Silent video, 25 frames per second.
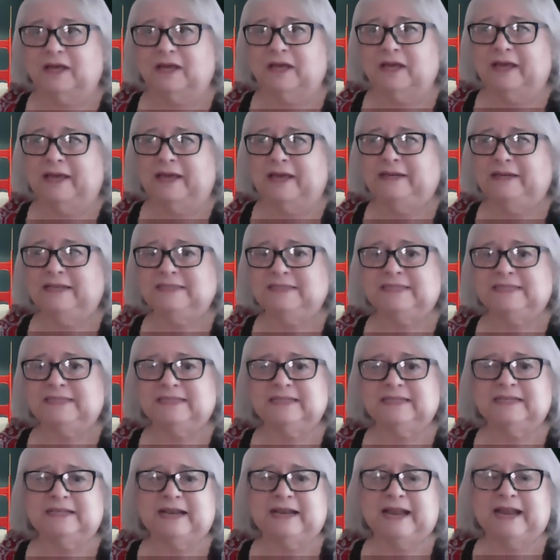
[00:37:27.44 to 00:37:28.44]
an
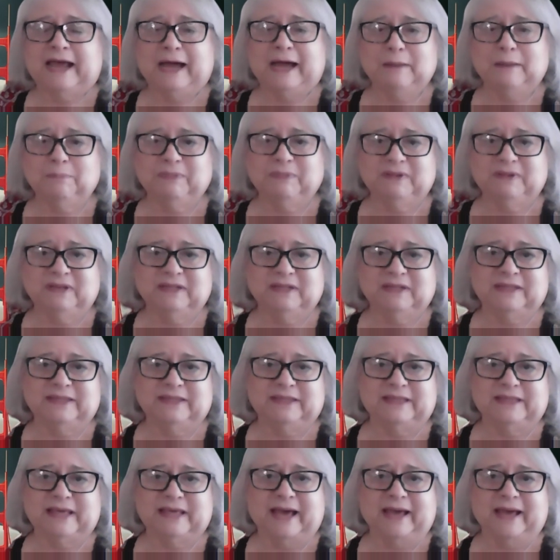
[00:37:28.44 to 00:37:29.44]
incident happened
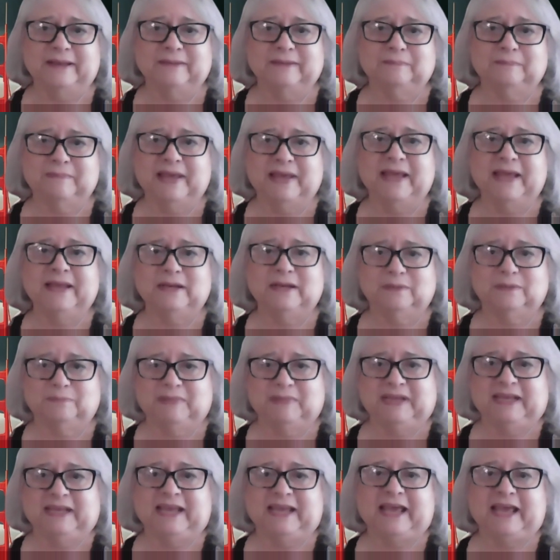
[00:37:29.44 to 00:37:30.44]
that made
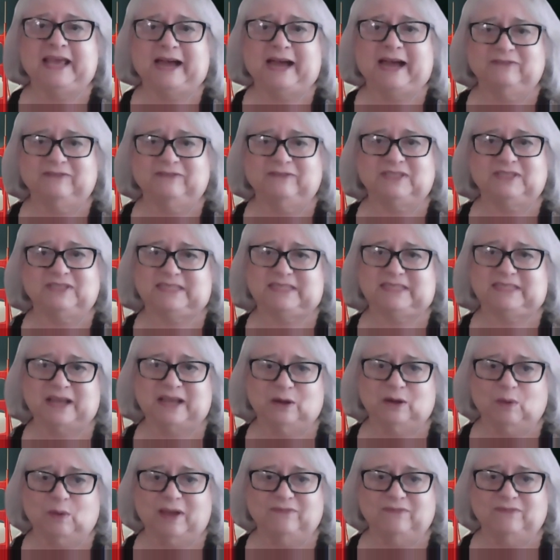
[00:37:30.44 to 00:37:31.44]
me have to stay
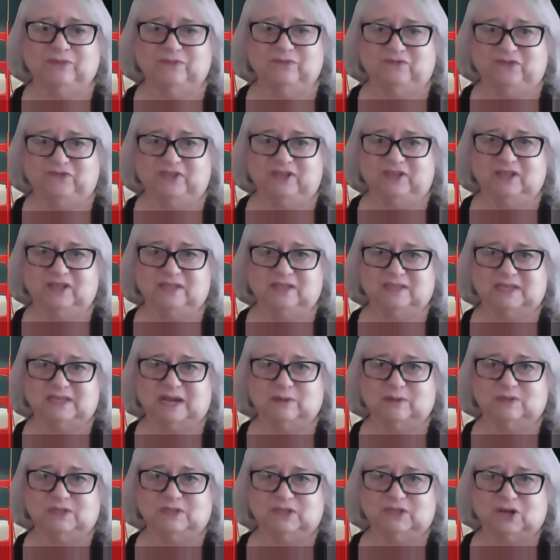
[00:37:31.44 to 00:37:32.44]
away from Phil because I
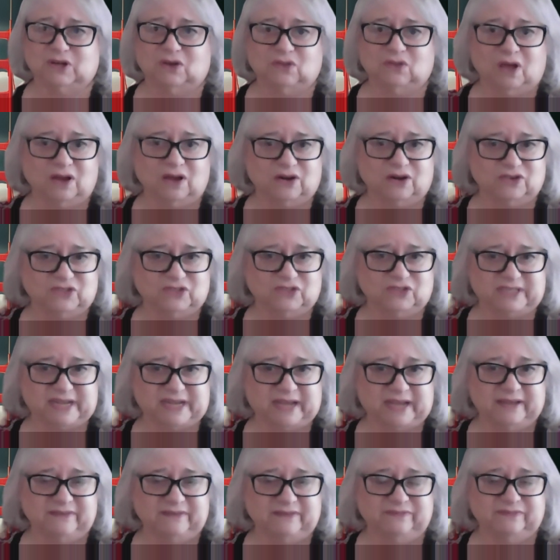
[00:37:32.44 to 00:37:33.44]
was no longer
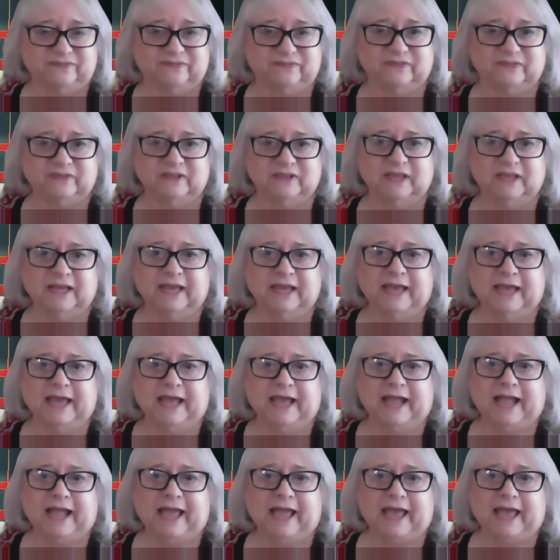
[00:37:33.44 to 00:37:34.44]
safe.
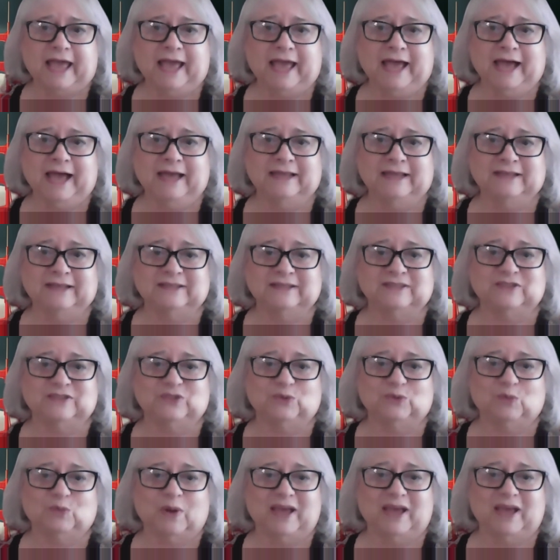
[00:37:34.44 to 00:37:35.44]
And
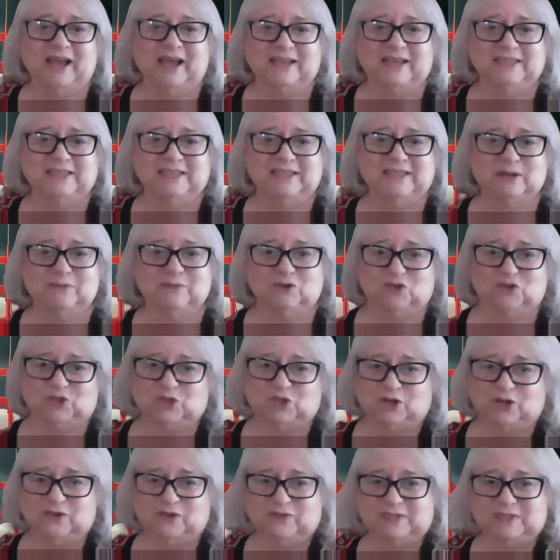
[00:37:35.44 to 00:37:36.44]
the way I so,
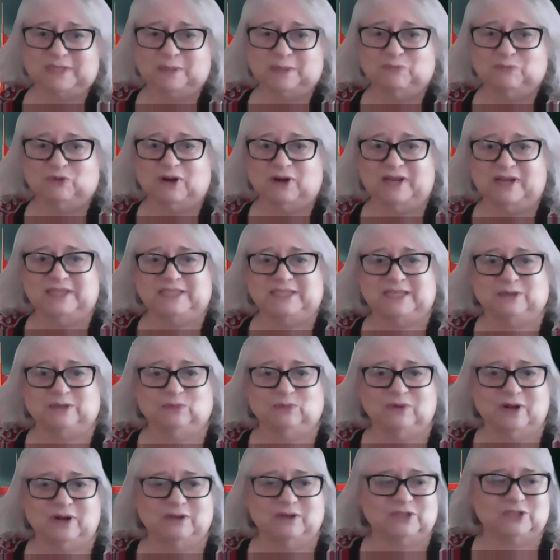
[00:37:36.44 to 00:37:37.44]
sort of summarized it
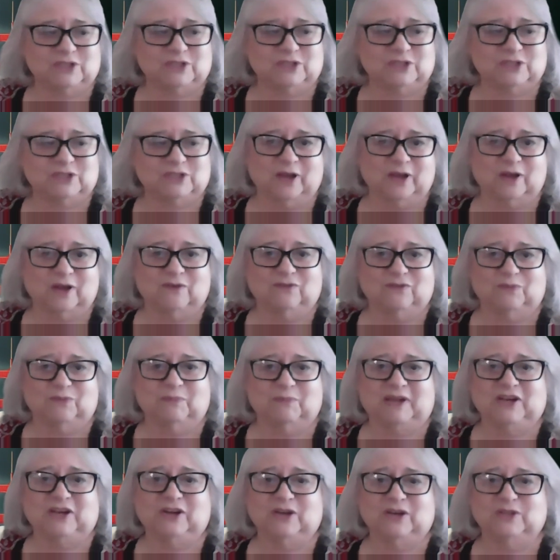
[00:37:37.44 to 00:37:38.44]
when I was going over
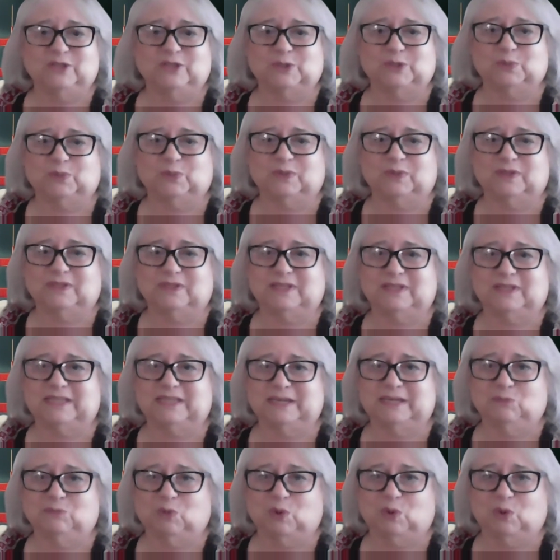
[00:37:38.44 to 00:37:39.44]
my notes with
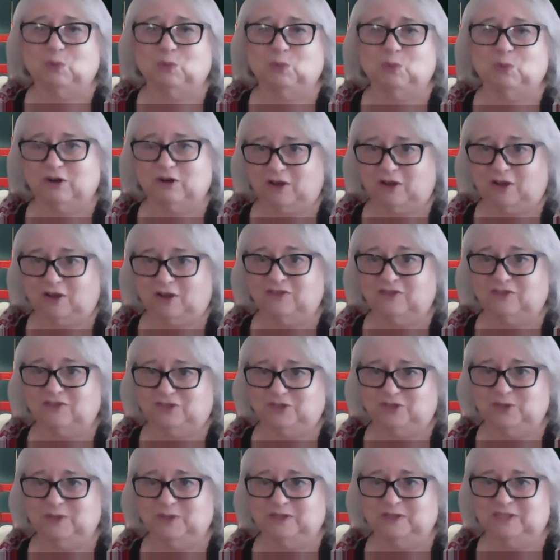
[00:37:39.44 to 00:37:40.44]
Tim when we were
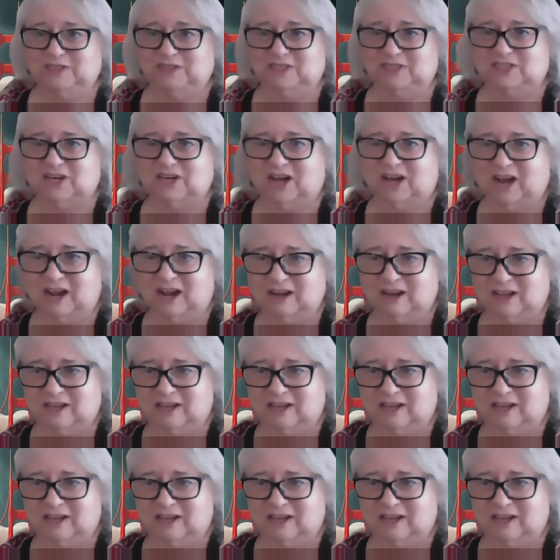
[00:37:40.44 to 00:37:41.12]
doing this talk,